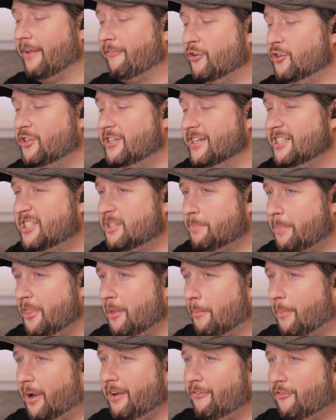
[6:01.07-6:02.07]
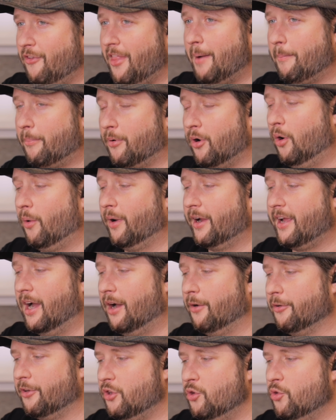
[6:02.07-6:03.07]
if you did spend the money for that pro
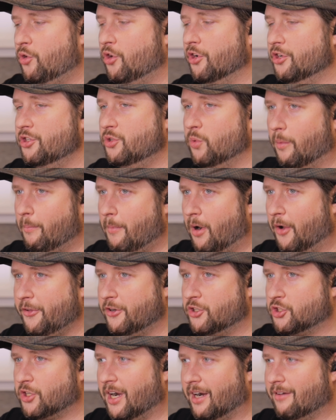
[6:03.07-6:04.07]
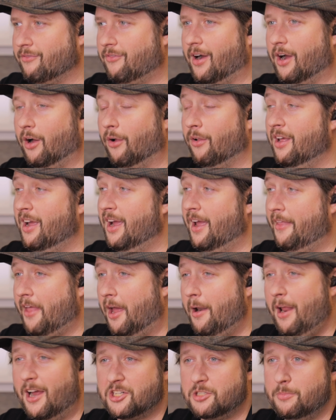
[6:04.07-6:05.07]
account, you could do a multi-track file. And
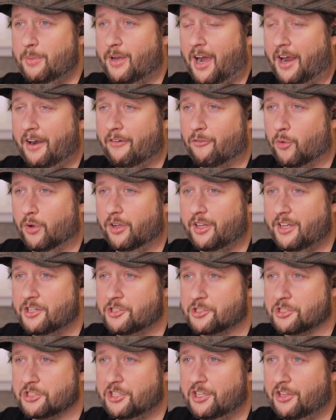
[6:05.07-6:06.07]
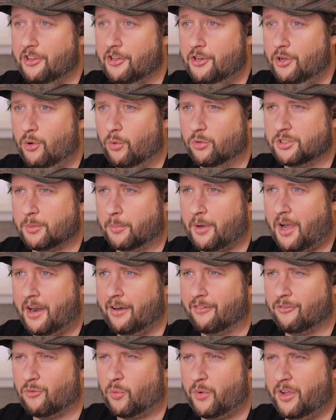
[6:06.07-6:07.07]
that'd actually be kind of really interesting to do. Some kind
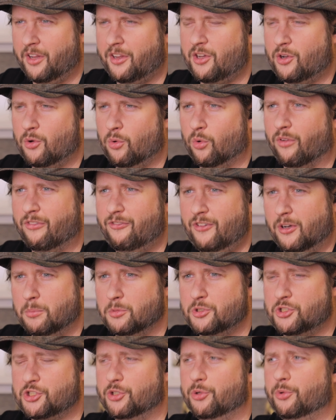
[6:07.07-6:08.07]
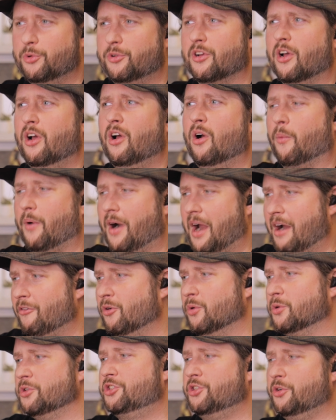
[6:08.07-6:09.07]
of really cool film shoot where
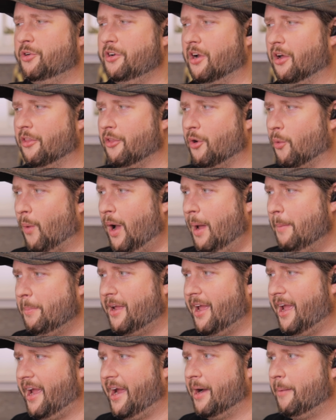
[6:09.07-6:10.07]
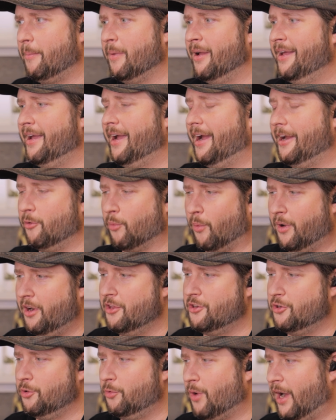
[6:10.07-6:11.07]
everyone's shooting on their webcam, and you want to
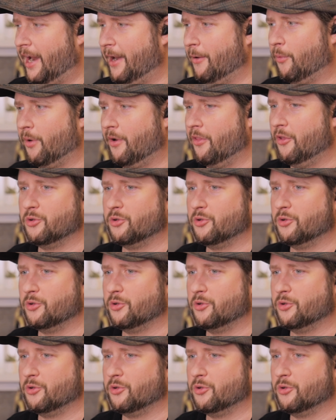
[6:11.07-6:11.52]
do kind of one of